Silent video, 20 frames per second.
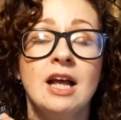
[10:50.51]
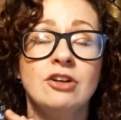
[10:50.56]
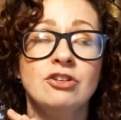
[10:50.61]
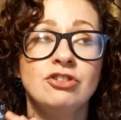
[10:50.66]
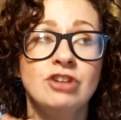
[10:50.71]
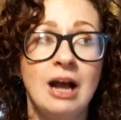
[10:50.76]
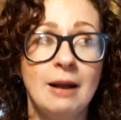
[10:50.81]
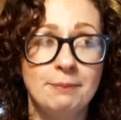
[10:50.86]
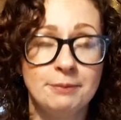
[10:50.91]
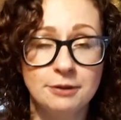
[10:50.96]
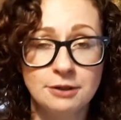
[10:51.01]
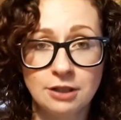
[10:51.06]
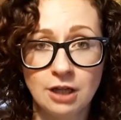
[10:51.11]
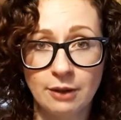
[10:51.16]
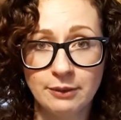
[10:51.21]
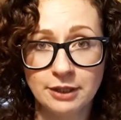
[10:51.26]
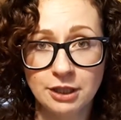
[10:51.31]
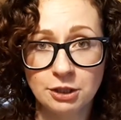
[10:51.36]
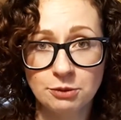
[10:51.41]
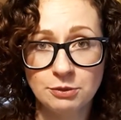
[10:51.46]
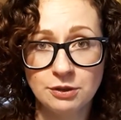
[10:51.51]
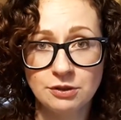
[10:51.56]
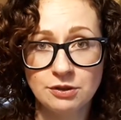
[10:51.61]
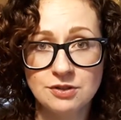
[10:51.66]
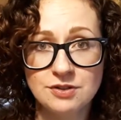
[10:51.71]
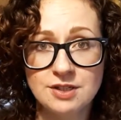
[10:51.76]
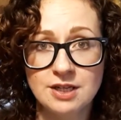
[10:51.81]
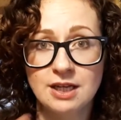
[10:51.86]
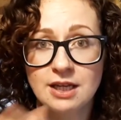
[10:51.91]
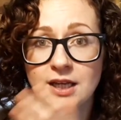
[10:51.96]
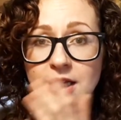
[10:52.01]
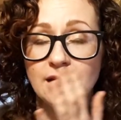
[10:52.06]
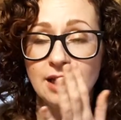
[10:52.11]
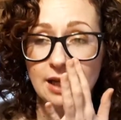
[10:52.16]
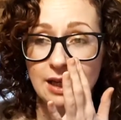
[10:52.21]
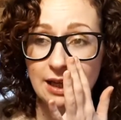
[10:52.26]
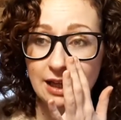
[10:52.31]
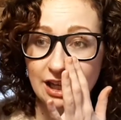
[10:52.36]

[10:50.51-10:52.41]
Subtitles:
chapel going community.